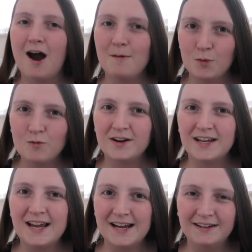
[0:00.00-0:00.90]
I'm already
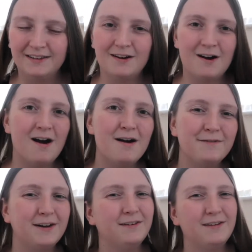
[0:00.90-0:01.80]
here to start off
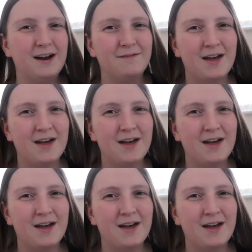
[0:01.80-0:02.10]
and I don't have